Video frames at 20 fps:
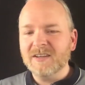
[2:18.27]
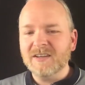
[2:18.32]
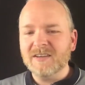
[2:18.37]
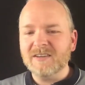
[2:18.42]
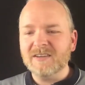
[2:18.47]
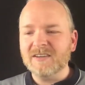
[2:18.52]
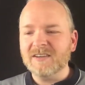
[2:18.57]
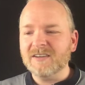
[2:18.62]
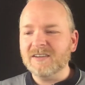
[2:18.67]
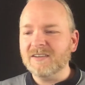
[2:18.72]

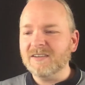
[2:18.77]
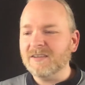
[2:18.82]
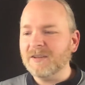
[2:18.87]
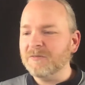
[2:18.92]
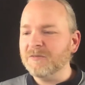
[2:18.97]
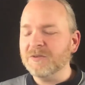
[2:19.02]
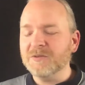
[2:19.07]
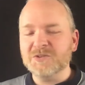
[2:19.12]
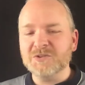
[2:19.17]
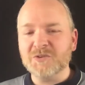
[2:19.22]

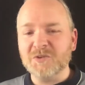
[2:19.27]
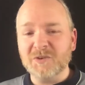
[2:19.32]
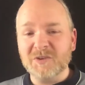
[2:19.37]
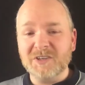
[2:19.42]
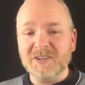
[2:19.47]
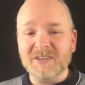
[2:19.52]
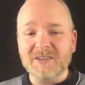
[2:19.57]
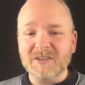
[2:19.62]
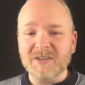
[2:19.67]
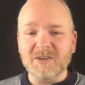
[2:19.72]
If you're
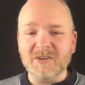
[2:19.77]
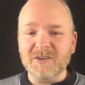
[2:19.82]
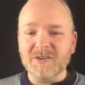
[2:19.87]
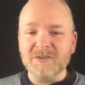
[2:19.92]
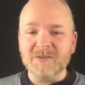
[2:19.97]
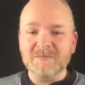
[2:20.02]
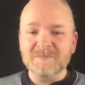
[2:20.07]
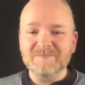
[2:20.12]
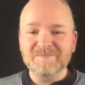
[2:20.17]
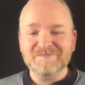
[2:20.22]
truly,
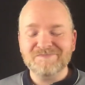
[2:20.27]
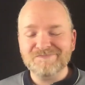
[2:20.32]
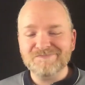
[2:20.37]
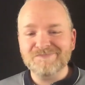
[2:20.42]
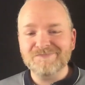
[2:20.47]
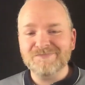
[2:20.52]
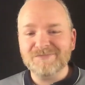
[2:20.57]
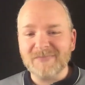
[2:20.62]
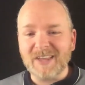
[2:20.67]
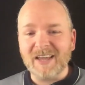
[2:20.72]

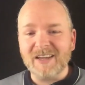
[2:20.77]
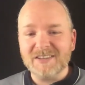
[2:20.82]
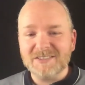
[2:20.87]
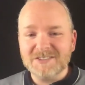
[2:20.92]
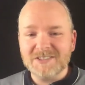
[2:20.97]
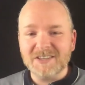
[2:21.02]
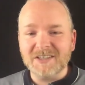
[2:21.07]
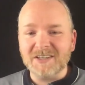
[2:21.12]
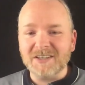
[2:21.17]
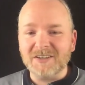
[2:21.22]

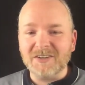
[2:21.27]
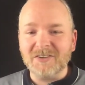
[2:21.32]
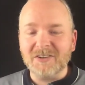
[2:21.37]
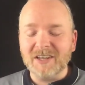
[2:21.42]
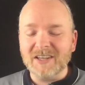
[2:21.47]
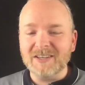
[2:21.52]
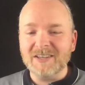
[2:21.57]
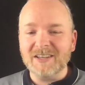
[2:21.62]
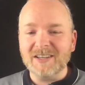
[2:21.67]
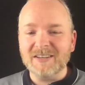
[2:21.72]
agile
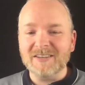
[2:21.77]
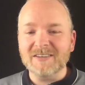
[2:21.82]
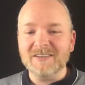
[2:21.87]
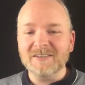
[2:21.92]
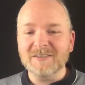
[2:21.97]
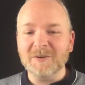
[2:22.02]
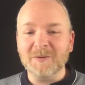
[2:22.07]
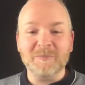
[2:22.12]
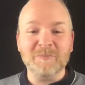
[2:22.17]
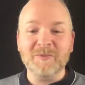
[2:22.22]
and
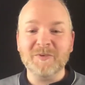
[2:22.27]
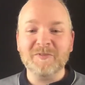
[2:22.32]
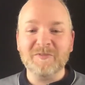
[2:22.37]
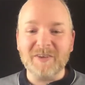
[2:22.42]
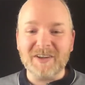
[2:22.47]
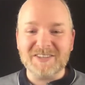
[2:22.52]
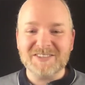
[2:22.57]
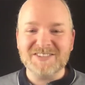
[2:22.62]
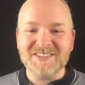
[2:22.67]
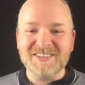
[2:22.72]
a
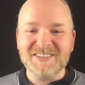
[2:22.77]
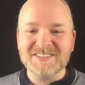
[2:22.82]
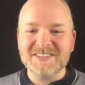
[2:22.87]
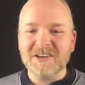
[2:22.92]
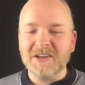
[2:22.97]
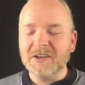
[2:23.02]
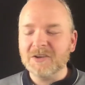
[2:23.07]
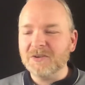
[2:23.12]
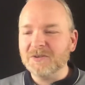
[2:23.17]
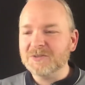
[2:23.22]
perfectionist
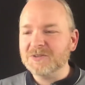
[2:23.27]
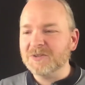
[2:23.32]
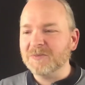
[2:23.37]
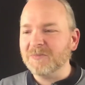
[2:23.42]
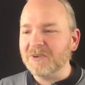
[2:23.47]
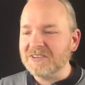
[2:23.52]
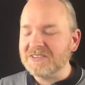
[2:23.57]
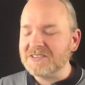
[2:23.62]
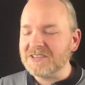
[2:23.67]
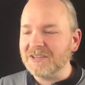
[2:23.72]
like also
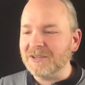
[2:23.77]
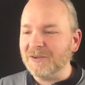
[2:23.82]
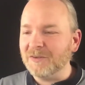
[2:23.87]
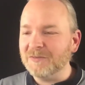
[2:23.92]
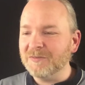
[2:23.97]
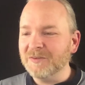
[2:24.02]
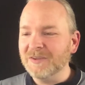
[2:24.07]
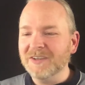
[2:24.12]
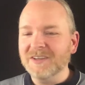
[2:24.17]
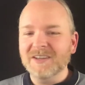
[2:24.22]

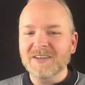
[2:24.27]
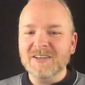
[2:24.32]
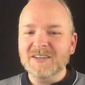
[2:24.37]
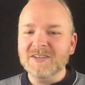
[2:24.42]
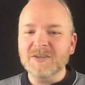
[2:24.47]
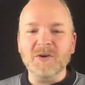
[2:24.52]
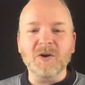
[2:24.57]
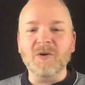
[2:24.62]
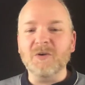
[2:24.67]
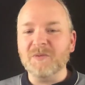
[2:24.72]
myself,
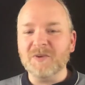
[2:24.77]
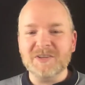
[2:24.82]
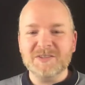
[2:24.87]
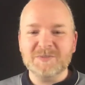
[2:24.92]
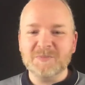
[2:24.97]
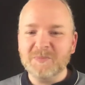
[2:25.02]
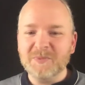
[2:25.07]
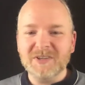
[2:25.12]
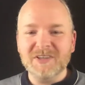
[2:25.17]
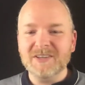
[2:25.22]
you always
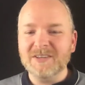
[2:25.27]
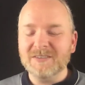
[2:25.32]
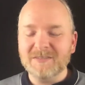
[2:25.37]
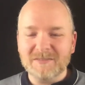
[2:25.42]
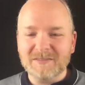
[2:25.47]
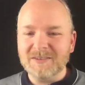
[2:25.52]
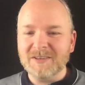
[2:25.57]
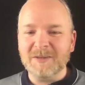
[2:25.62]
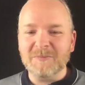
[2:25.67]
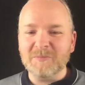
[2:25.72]
be
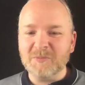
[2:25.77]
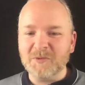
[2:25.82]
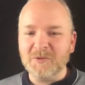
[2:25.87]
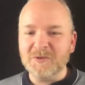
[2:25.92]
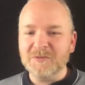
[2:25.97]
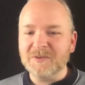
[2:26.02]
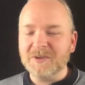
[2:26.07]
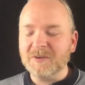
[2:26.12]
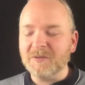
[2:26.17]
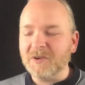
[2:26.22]

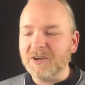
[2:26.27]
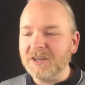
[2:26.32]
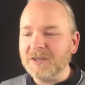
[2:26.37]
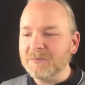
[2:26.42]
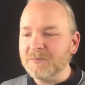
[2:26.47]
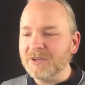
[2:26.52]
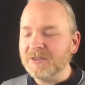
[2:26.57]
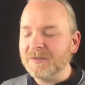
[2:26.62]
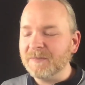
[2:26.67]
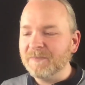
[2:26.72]
improving, right?
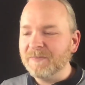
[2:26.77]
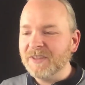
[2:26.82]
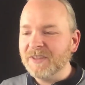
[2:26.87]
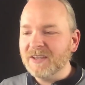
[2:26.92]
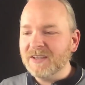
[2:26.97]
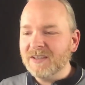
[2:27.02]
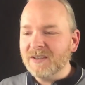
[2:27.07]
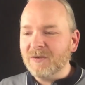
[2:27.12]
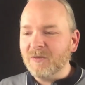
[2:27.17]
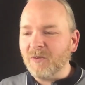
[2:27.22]
But
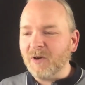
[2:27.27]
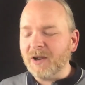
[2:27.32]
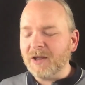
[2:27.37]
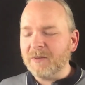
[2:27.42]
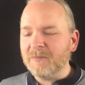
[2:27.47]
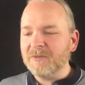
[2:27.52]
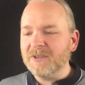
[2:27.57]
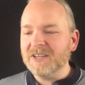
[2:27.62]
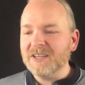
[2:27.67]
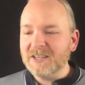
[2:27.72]
why
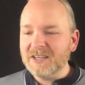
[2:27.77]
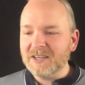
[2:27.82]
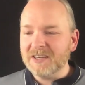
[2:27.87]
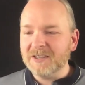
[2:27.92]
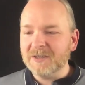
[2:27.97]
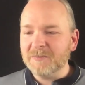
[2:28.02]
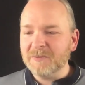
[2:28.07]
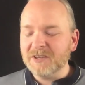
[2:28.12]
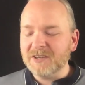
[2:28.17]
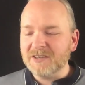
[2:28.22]
am I
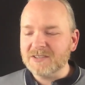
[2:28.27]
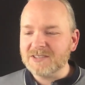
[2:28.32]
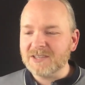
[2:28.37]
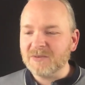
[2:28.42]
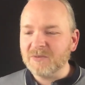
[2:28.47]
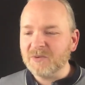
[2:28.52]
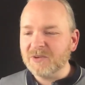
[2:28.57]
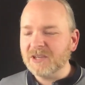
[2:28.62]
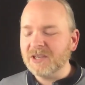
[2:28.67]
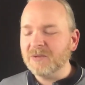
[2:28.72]
here? Because I
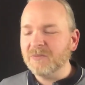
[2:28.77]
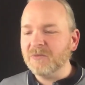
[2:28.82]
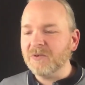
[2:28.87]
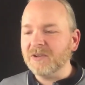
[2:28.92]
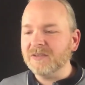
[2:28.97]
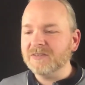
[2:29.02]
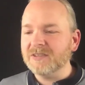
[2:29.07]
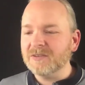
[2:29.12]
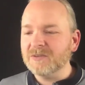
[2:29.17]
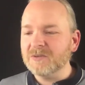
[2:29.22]
really
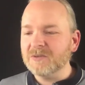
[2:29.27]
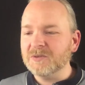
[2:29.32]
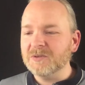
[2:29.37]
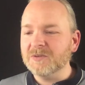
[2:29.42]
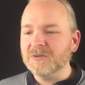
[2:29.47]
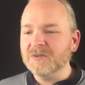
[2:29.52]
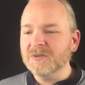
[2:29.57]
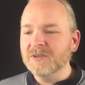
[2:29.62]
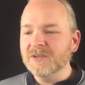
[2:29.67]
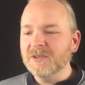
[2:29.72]
wanted
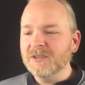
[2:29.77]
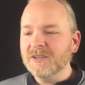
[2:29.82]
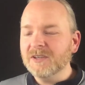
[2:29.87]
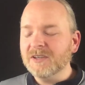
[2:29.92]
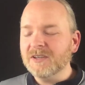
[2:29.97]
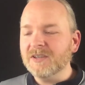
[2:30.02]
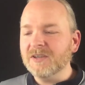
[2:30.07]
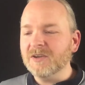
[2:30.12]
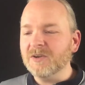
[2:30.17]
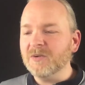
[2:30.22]
to,
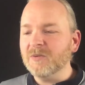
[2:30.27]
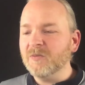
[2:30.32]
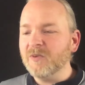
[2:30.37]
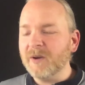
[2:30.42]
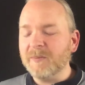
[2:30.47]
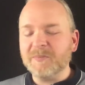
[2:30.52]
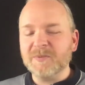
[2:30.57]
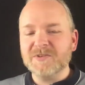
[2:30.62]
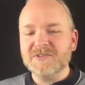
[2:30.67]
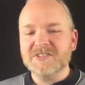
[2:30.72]

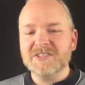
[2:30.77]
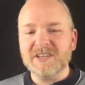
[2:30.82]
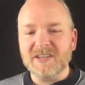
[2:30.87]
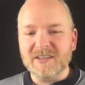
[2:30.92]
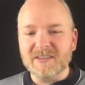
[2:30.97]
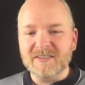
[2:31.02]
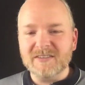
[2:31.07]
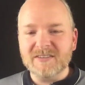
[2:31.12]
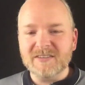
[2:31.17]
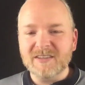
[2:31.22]

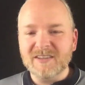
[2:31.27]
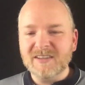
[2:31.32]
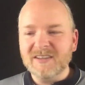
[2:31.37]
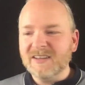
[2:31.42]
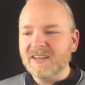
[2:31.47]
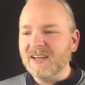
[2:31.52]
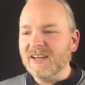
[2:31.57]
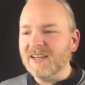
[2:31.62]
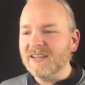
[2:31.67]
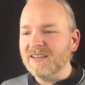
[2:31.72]
represent
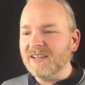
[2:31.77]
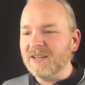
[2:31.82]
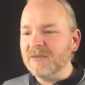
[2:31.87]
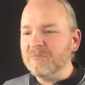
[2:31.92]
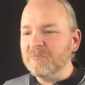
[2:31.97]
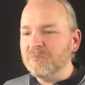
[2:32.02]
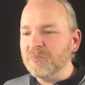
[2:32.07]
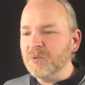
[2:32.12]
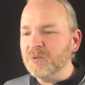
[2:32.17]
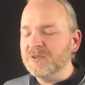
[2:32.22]

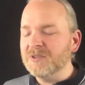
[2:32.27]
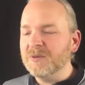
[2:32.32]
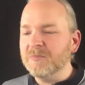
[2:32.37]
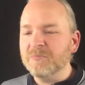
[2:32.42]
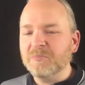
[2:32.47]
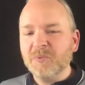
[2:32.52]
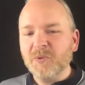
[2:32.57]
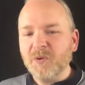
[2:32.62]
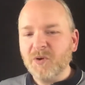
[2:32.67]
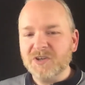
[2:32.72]
and put the
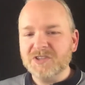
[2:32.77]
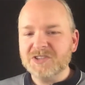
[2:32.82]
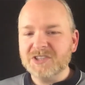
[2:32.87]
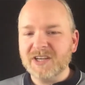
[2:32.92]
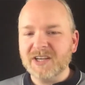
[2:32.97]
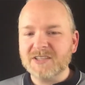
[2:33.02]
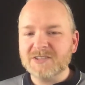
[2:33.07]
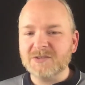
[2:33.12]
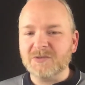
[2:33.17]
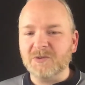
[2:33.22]

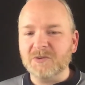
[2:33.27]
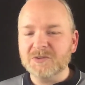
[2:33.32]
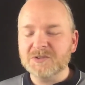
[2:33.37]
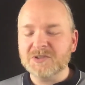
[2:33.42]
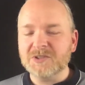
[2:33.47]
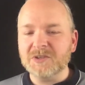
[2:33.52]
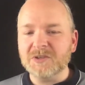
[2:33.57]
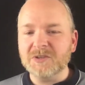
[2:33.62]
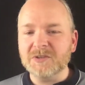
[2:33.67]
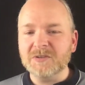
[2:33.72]
projects
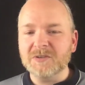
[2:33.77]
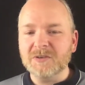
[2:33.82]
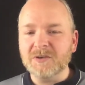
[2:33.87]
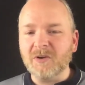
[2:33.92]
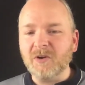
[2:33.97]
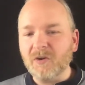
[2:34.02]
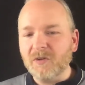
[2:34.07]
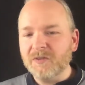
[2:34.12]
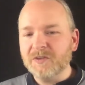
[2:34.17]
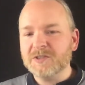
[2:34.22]
also
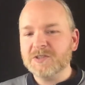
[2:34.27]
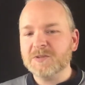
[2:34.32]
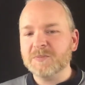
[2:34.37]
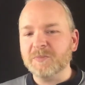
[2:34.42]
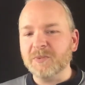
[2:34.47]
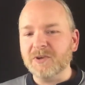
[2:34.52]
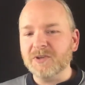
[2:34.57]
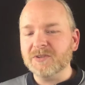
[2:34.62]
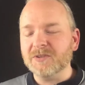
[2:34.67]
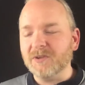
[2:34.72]
on the
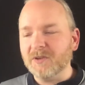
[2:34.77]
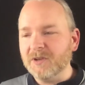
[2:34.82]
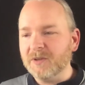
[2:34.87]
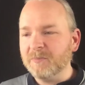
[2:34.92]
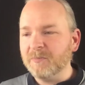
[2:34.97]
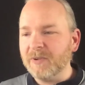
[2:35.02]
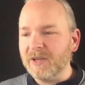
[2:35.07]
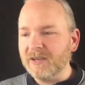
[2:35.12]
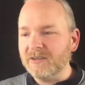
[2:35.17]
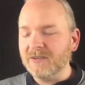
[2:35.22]
spot, on a
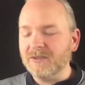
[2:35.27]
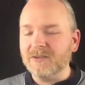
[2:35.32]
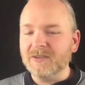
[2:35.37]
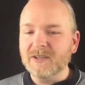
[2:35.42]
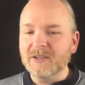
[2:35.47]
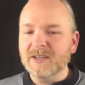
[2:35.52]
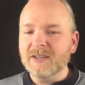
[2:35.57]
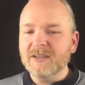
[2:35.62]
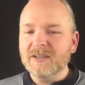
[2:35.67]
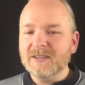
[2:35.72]
pedal
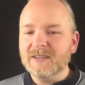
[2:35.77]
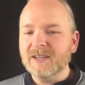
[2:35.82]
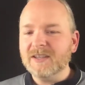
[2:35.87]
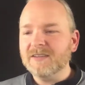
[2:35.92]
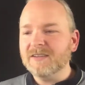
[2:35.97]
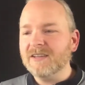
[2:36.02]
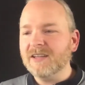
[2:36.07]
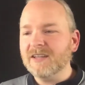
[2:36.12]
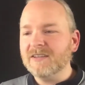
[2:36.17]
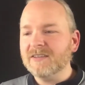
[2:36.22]

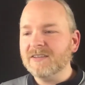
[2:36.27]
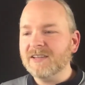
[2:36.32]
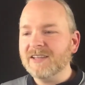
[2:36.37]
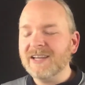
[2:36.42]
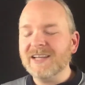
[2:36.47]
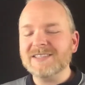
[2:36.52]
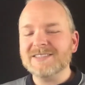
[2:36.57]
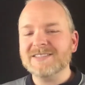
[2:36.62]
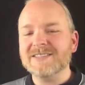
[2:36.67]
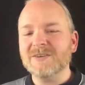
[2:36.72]
that
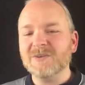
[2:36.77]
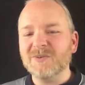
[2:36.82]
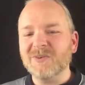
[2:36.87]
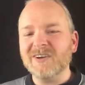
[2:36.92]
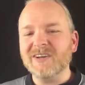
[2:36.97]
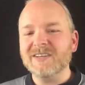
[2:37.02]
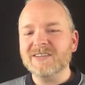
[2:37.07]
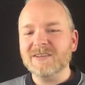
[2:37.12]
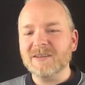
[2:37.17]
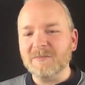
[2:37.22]
gets the
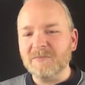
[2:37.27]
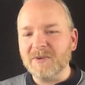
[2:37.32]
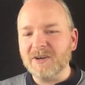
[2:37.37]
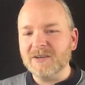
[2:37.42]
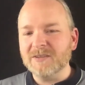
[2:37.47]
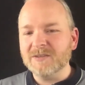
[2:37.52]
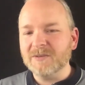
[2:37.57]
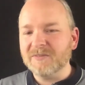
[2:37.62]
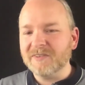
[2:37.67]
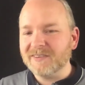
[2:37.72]
right
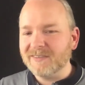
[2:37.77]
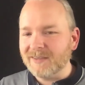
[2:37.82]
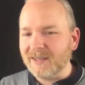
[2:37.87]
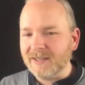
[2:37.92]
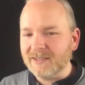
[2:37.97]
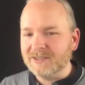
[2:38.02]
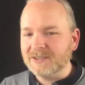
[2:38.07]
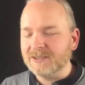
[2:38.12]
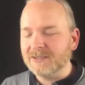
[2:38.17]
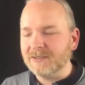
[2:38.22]
amount of
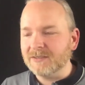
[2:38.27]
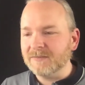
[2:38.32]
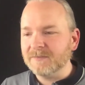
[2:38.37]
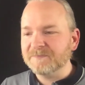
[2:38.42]
attention.